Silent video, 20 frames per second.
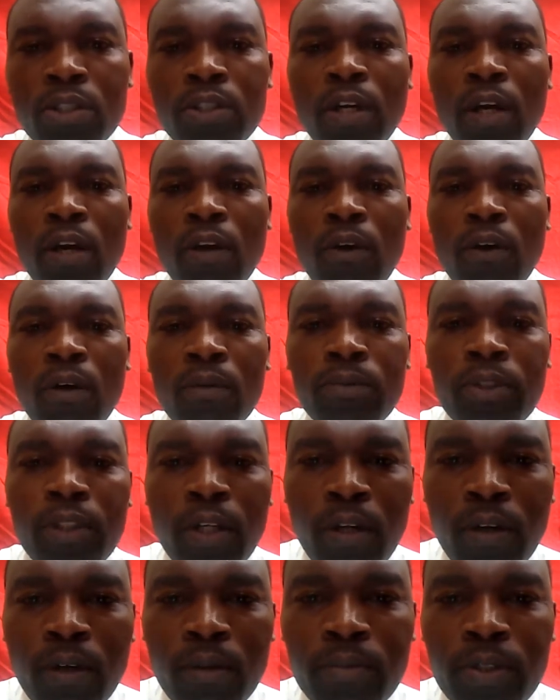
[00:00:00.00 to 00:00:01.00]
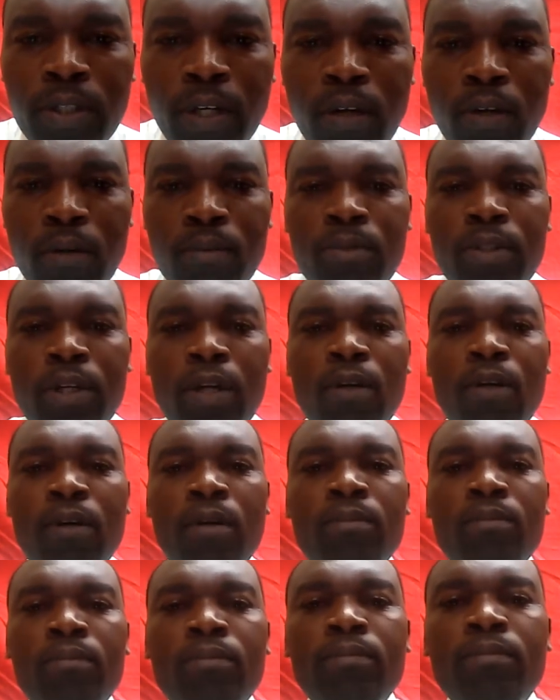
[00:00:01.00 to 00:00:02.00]
Shalom, shalom, shalom,
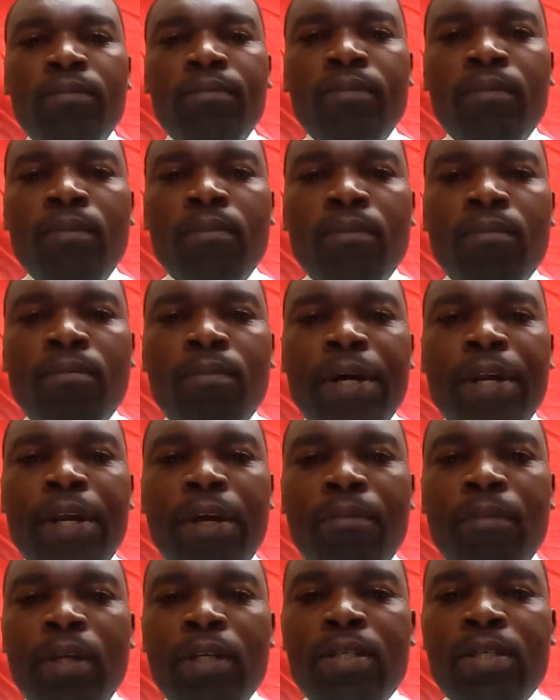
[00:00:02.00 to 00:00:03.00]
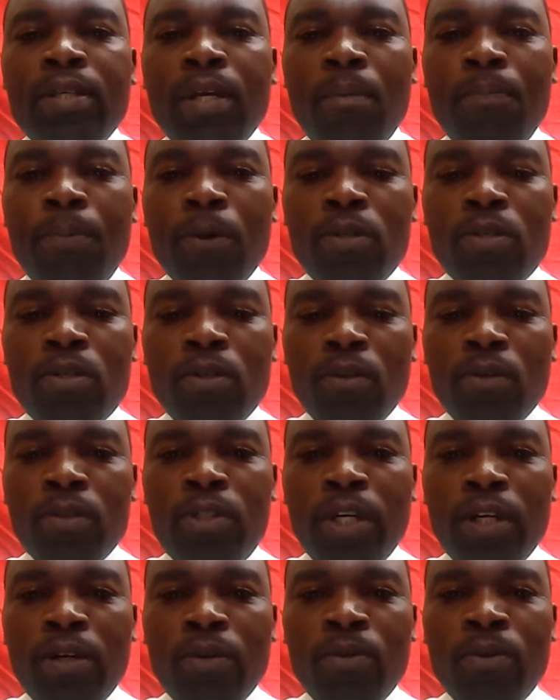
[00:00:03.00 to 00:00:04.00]
shalom. My name is Apostle
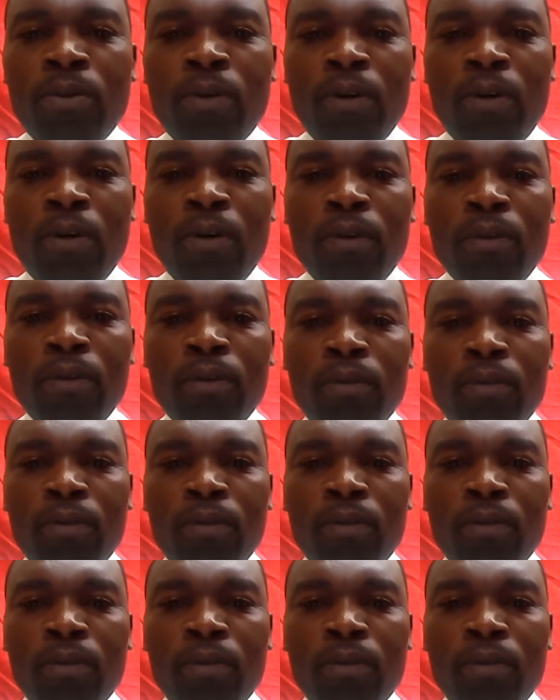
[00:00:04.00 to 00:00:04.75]
Chanduko.